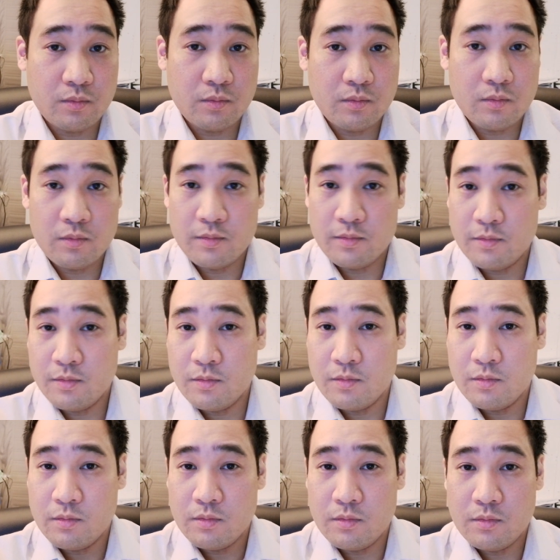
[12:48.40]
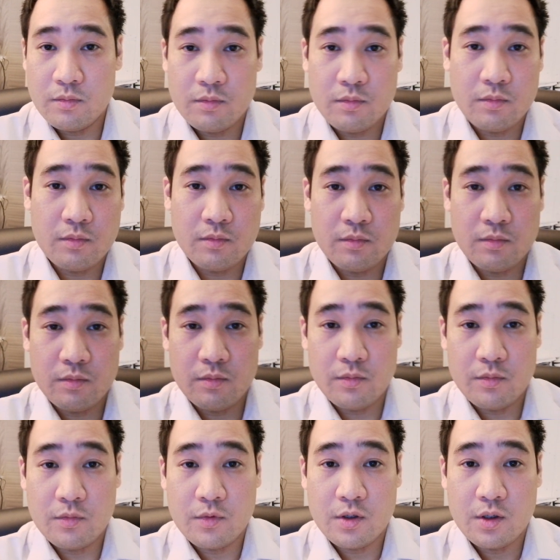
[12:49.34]

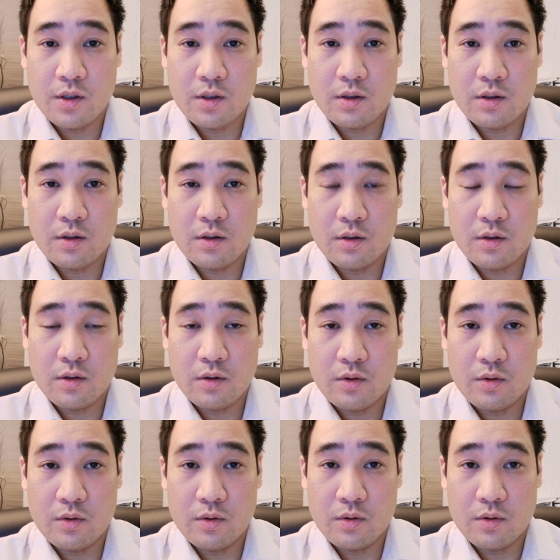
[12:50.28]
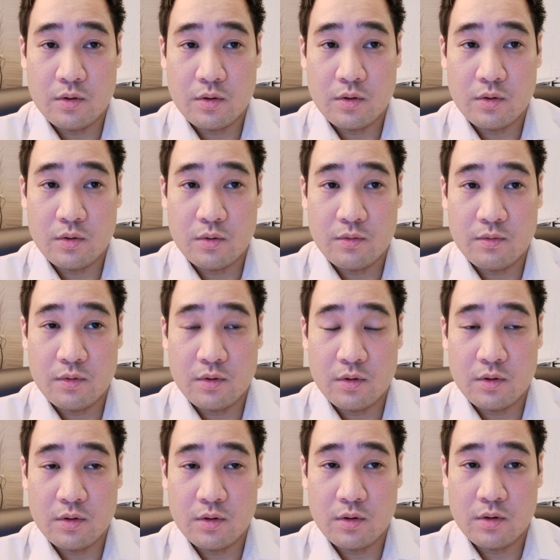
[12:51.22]

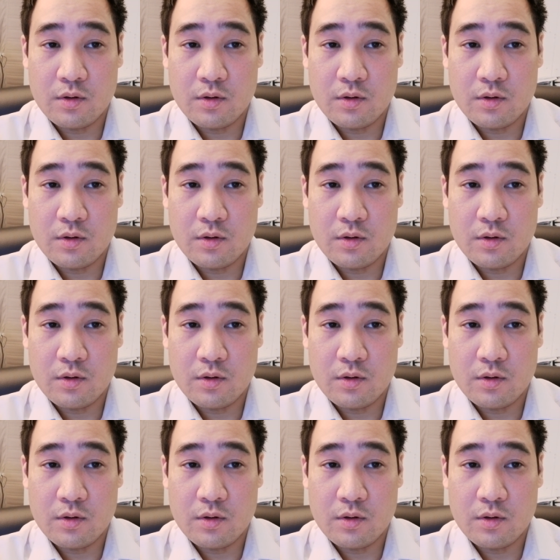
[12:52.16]
[no speech]